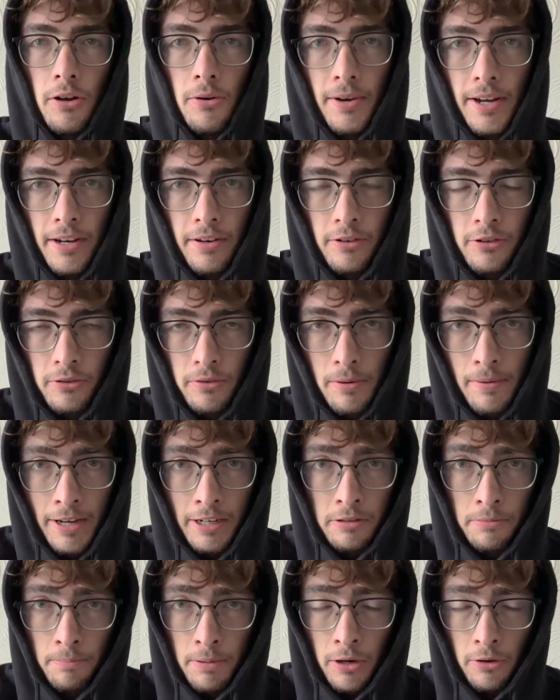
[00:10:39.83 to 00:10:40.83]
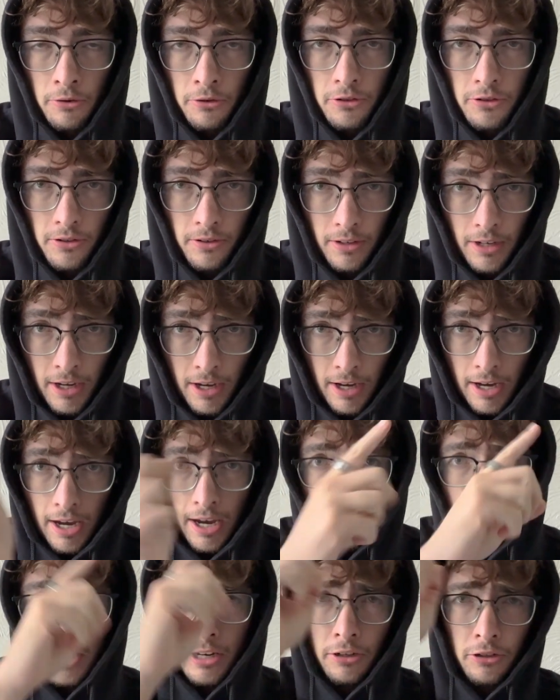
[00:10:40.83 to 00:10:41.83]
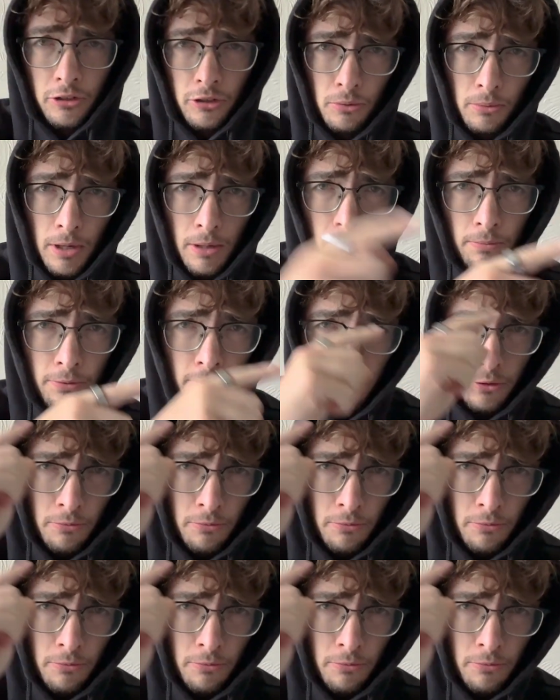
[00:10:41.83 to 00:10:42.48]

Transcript: when someone makes a post and you can swipe through